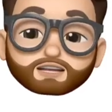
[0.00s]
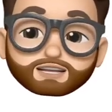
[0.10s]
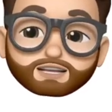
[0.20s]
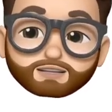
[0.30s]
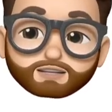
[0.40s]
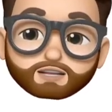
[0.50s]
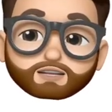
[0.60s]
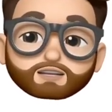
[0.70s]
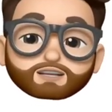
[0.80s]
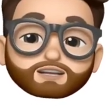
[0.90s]

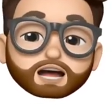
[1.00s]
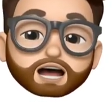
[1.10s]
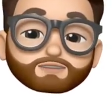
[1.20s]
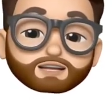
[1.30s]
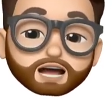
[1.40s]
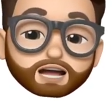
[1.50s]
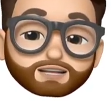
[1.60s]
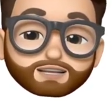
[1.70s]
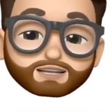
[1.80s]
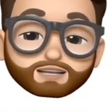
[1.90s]
difficult to
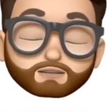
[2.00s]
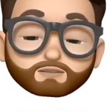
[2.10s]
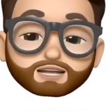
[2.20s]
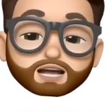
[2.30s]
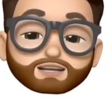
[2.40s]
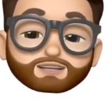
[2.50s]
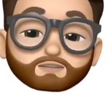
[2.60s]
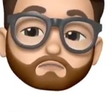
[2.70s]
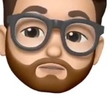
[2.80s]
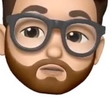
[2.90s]
navigate text
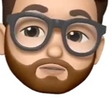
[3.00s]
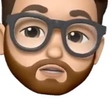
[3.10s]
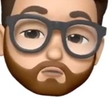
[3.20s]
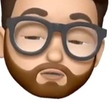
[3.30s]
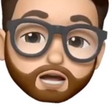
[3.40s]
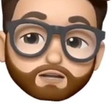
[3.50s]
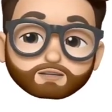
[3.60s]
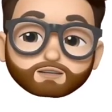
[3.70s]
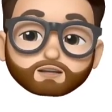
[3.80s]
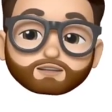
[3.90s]
and move it
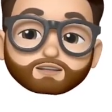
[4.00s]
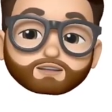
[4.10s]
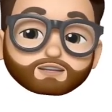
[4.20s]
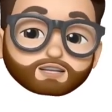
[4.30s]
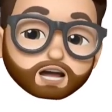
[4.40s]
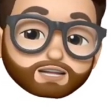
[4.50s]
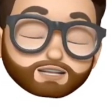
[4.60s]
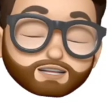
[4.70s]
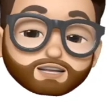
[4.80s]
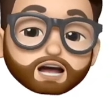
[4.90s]
around, also to change
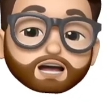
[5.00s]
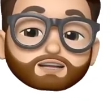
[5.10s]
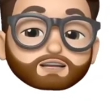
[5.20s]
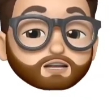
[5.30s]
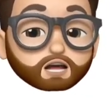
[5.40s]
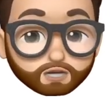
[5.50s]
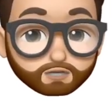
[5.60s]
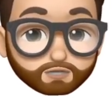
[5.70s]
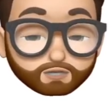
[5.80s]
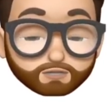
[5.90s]
the size. The
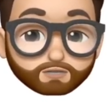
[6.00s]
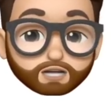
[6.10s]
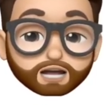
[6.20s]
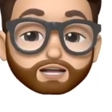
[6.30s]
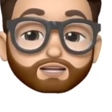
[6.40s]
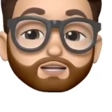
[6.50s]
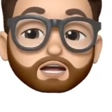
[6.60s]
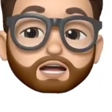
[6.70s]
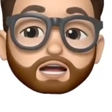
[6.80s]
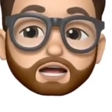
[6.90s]
colors don't change.
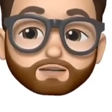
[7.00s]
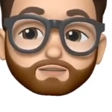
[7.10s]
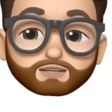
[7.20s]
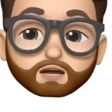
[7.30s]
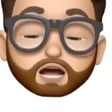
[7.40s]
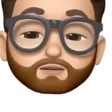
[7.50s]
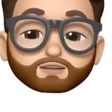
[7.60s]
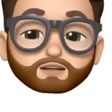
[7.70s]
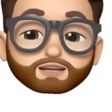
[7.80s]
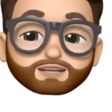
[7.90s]
And so I would
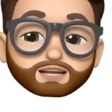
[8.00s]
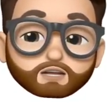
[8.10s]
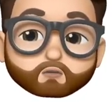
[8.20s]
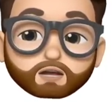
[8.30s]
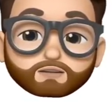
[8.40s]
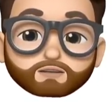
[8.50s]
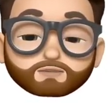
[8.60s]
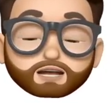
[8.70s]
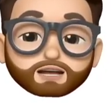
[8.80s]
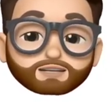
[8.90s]
try to stay away from
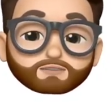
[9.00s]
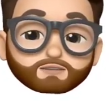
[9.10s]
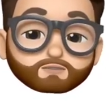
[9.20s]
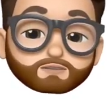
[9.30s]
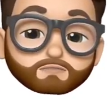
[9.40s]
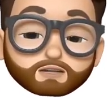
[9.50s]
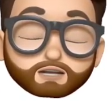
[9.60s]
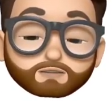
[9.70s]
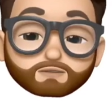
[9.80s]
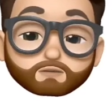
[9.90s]
text if it
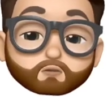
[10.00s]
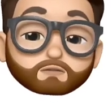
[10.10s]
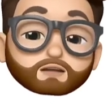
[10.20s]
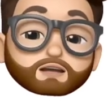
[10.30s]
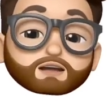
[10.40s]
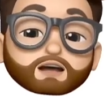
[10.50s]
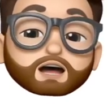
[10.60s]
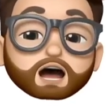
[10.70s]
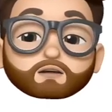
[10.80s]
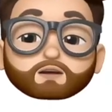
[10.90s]
were me.
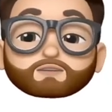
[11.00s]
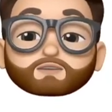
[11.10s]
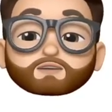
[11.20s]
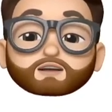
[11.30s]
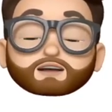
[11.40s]
However,